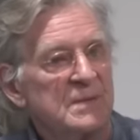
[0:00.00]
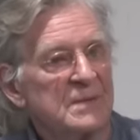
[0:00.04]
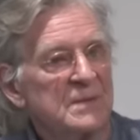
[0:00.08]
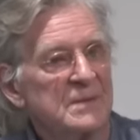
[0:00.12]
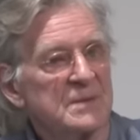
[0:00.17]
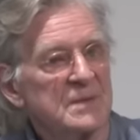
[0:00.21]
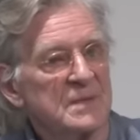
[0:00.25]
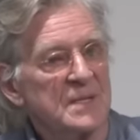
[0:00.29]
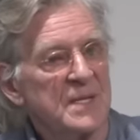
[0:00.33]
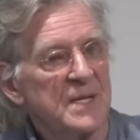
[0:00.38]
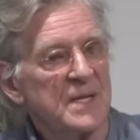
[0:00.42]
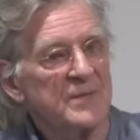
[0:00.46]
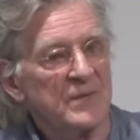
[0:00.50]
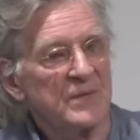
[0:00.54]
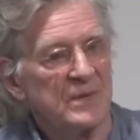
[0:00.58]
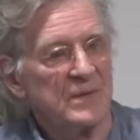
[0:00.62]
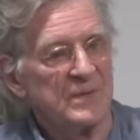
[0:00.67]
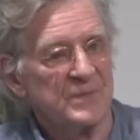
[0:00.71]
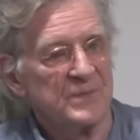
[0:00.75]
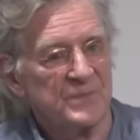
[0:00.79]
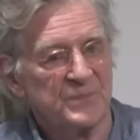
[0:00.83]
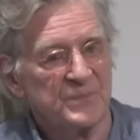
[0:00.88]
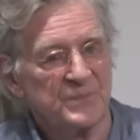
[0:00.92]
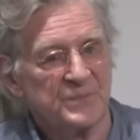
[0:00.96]
level,
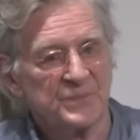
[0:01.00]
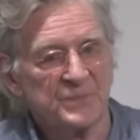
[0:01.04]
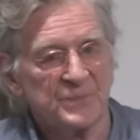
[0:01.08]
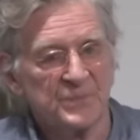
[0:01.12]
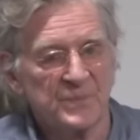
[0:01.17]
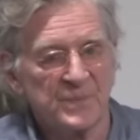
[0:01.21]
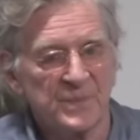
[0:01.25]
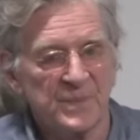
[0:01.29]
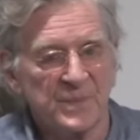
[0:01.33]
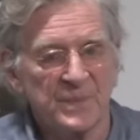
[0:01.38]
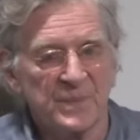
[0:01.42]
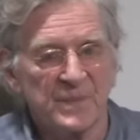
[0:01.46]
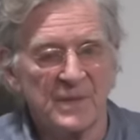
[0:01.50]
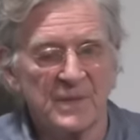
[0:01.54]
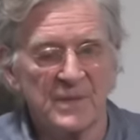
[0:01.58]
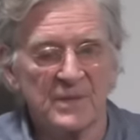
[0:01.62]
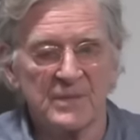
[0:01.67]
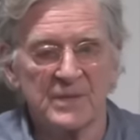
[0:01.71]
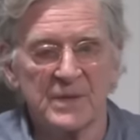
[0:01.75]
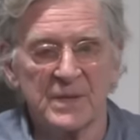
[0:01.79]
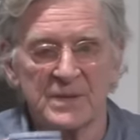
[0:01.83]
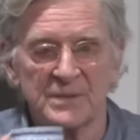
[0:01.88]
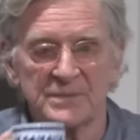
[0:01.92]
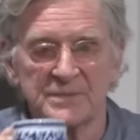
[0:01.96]

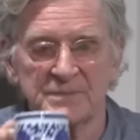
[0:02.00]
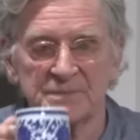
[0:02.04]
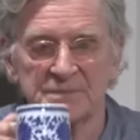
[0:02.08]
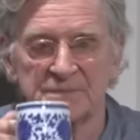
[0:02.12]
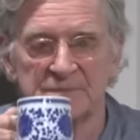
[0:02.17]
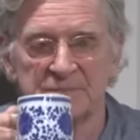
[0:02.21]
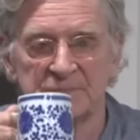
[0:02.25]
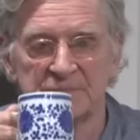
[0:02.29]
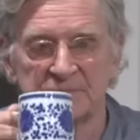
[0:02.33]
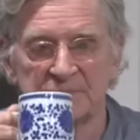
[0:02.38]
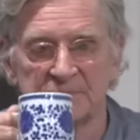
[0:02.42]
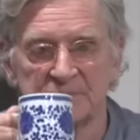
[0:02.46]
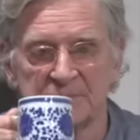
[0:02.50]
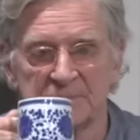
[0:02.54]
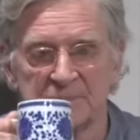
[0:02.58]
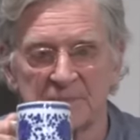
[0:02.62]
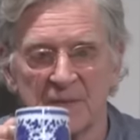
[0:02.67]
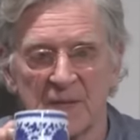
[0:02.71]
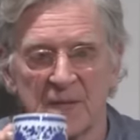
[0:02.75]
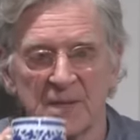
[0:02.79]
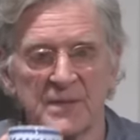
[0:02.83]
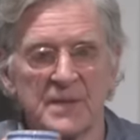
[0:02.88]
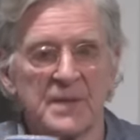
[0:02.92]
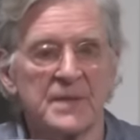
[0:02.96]
right?
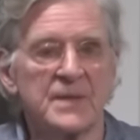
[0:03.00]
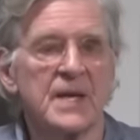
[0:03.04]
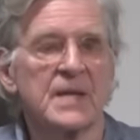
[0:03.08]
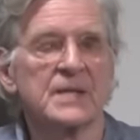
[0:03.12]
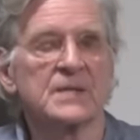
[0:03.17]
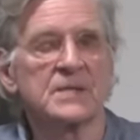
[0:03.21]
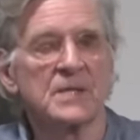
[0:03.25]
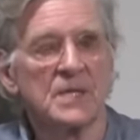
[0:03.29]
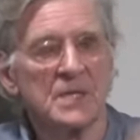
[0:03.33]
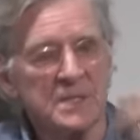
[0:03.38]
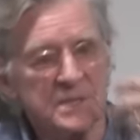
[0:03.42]
And then that does